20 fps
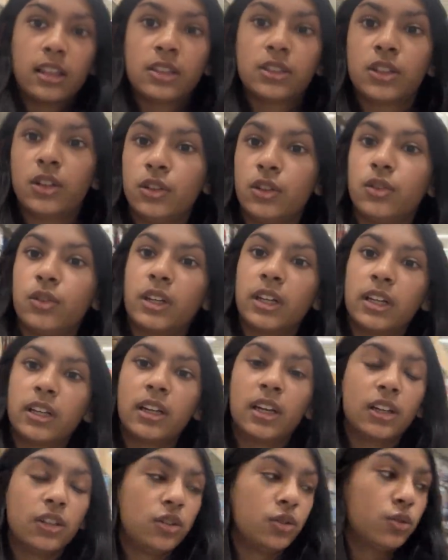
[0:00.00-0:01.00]
so you can
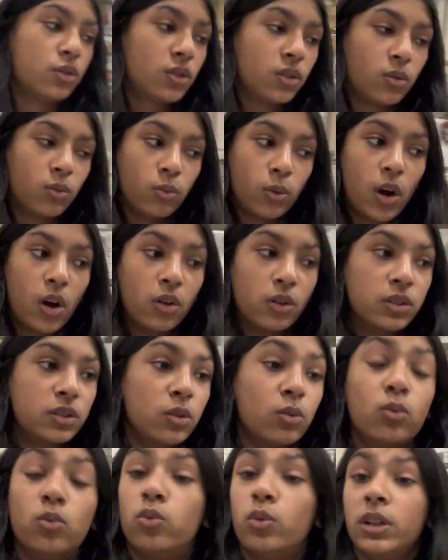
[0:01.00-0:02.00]
do rows
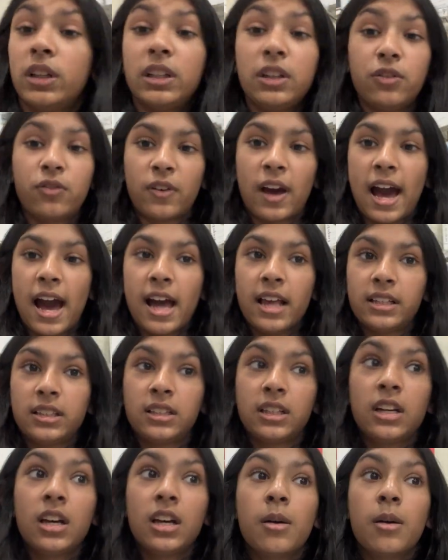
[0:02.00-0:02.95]
really fast,